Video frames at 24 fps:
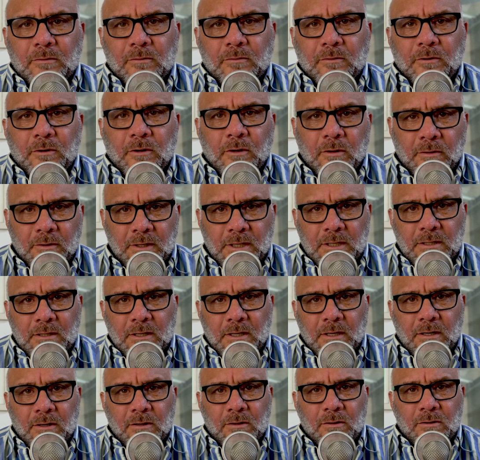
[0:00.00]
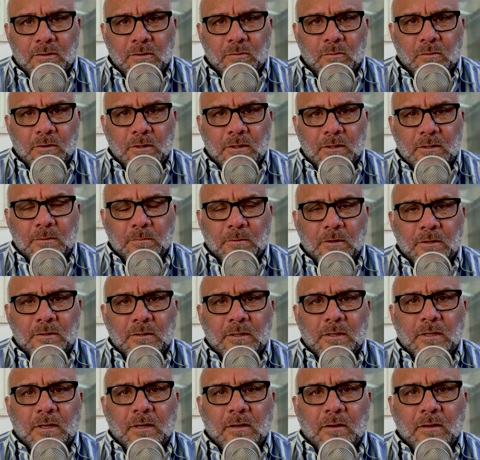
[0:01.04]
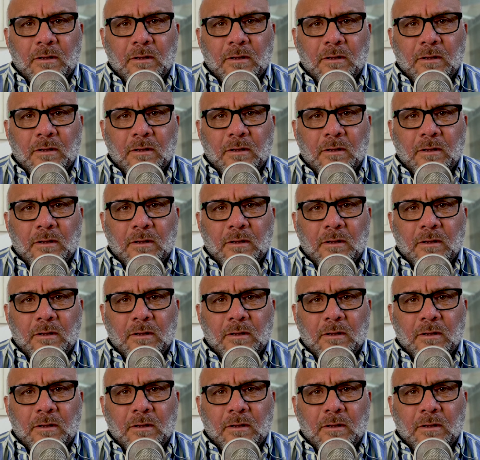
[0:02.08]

for all these years toward this person.